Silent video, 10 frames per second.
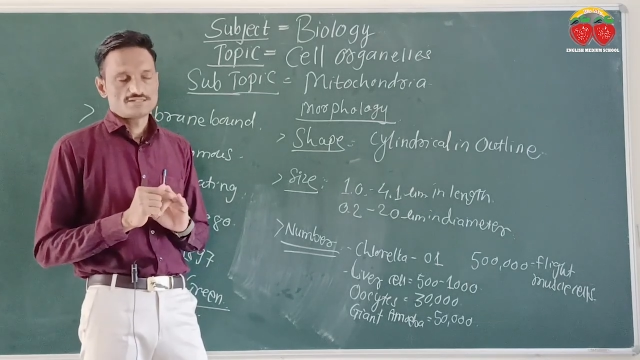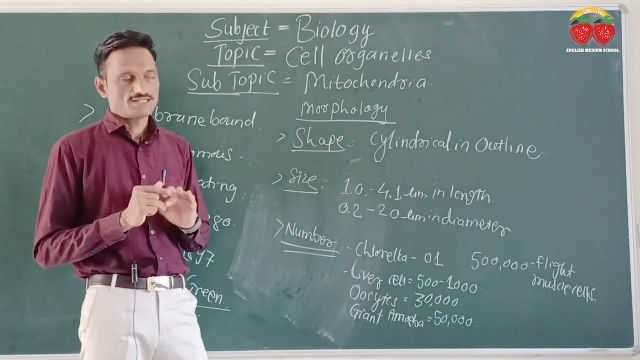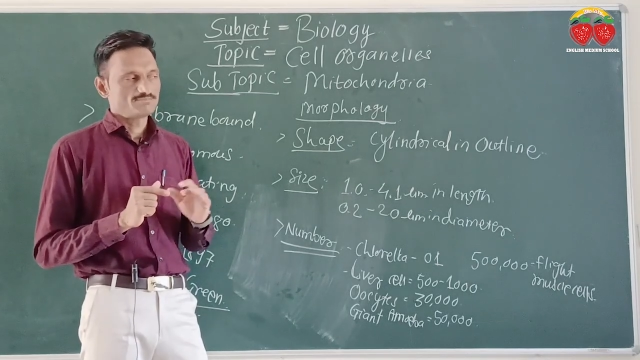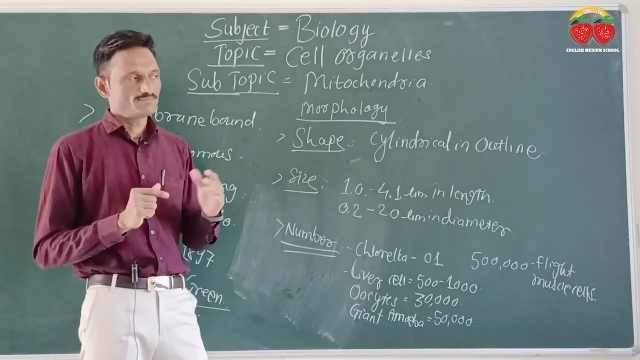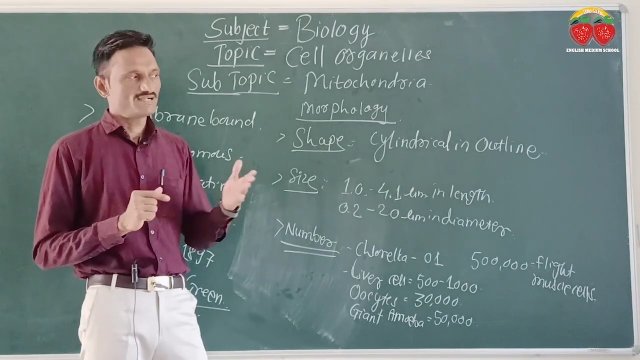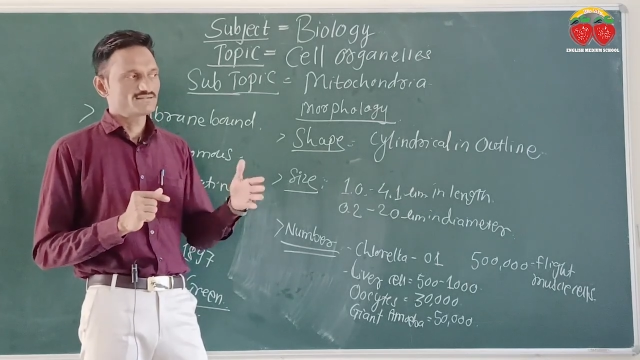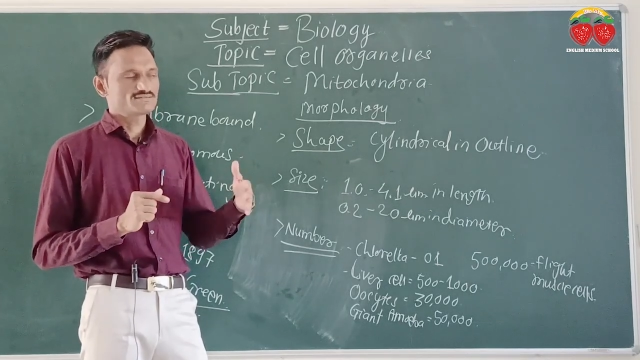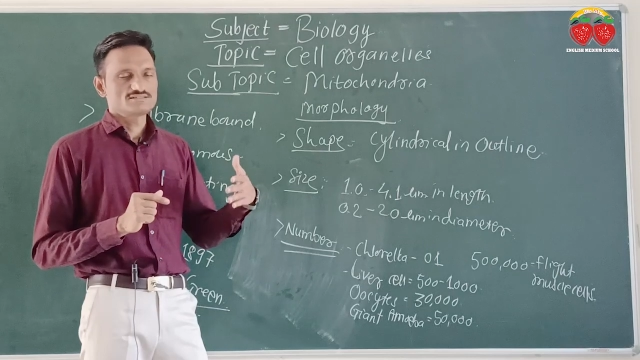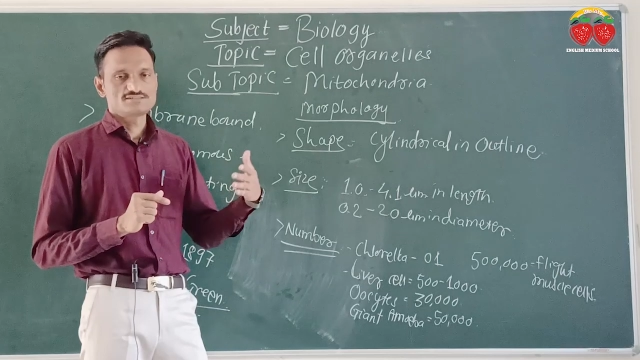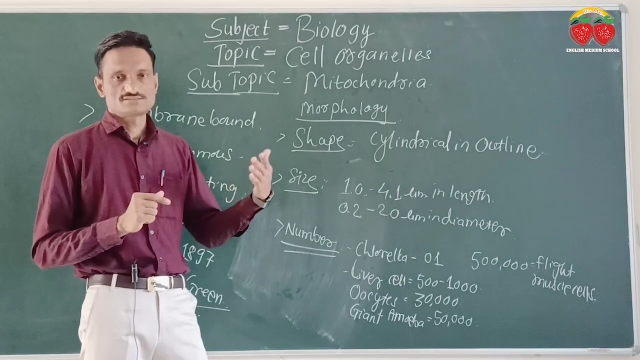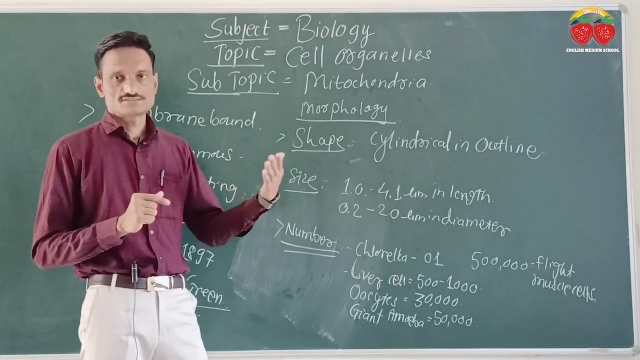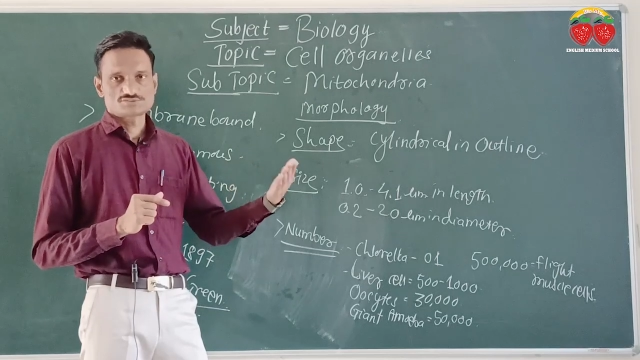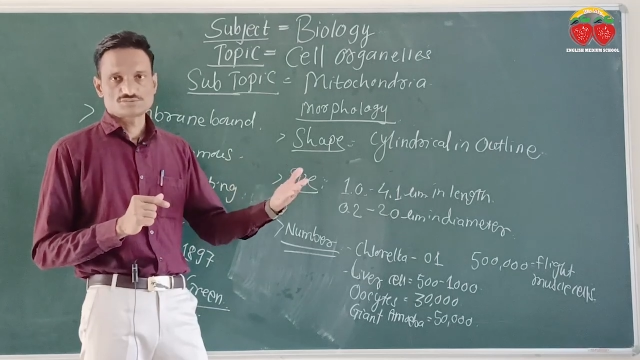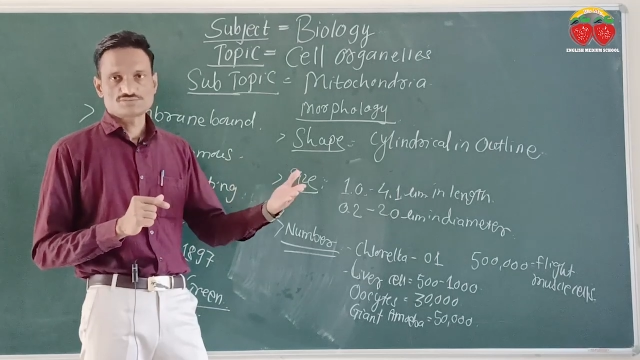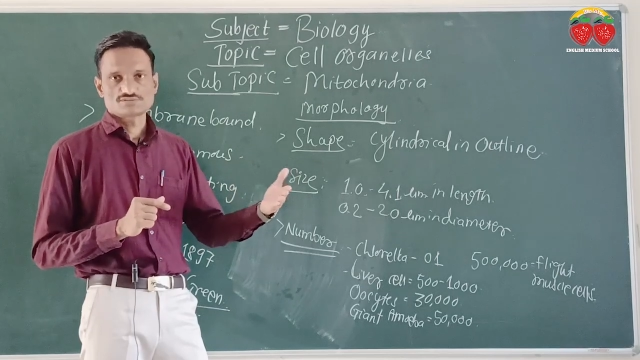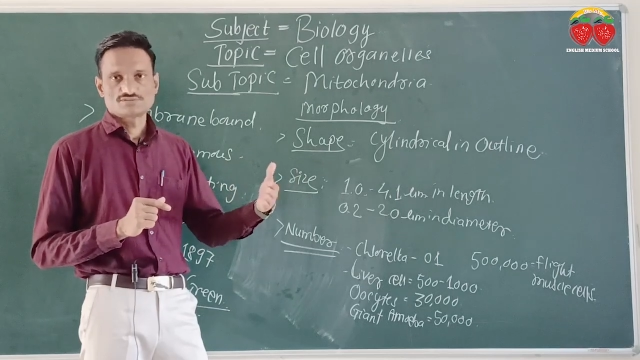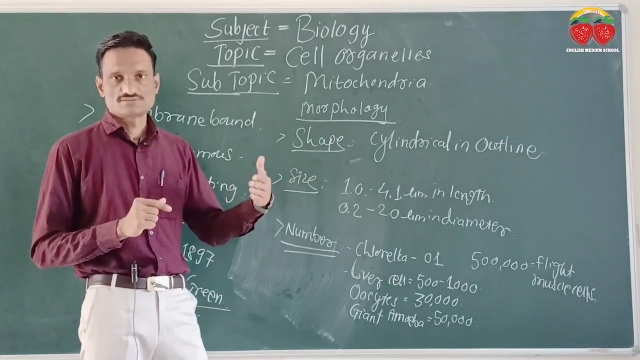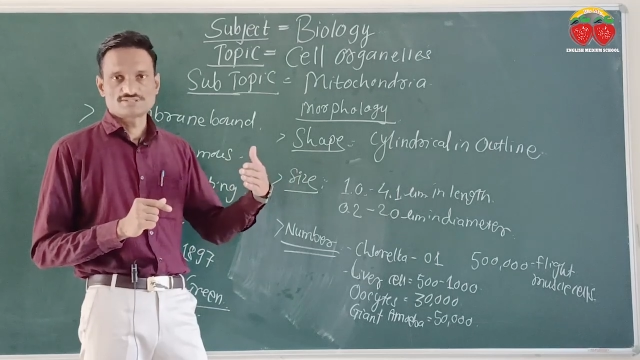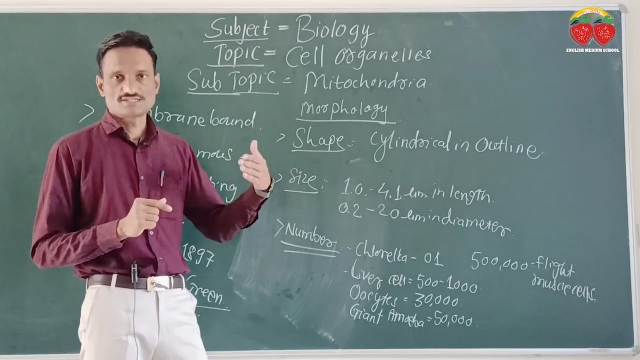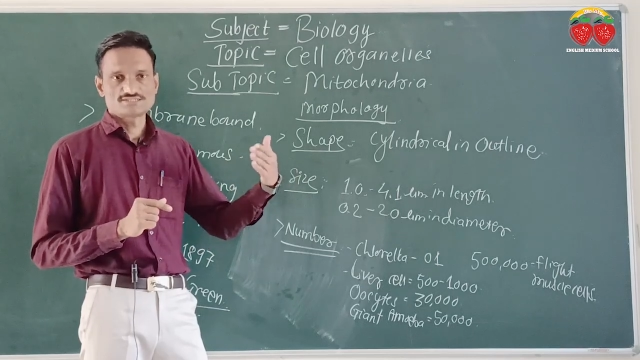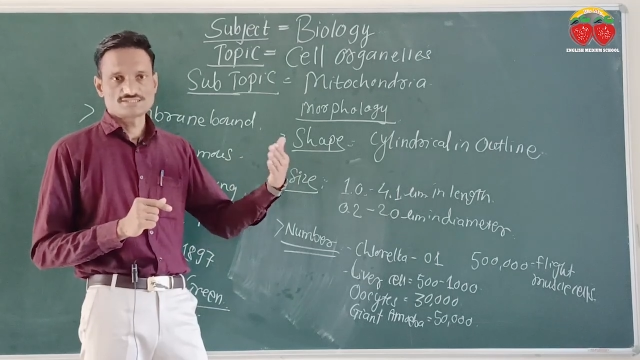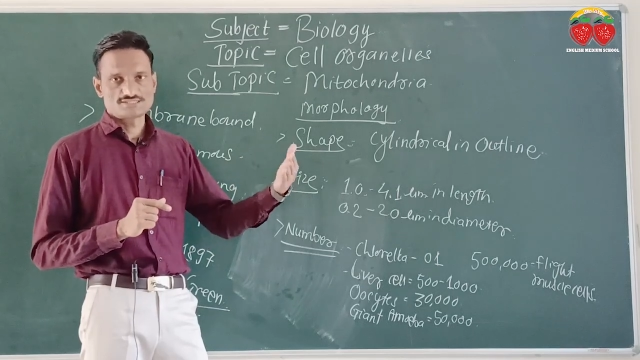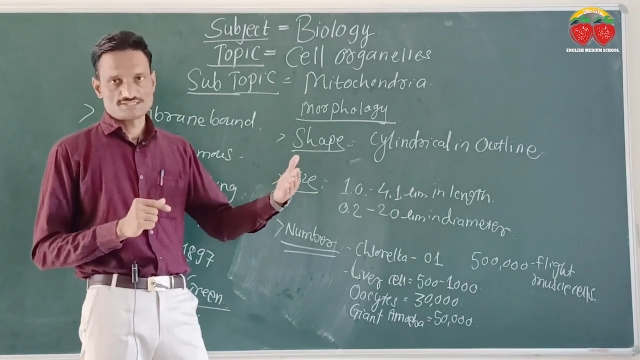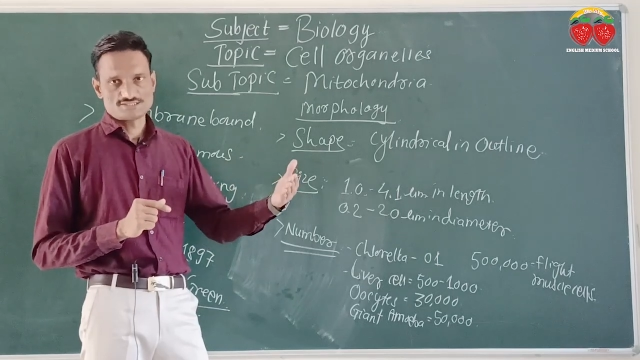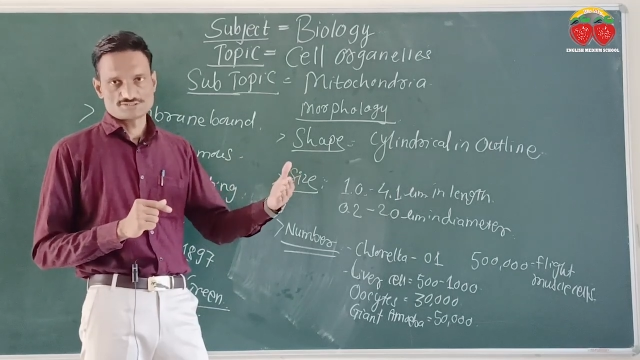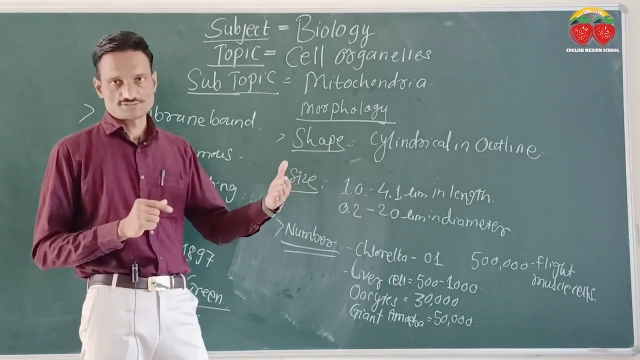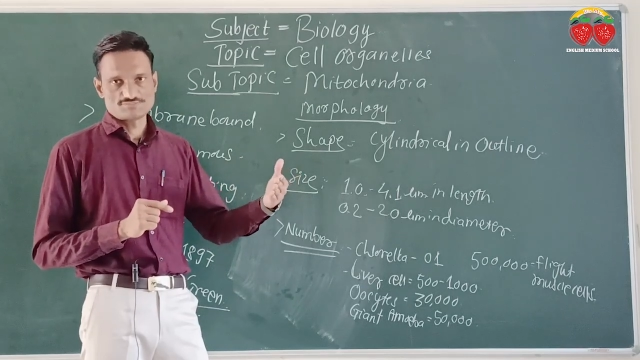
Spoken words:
And plant cell is show sedentary nature,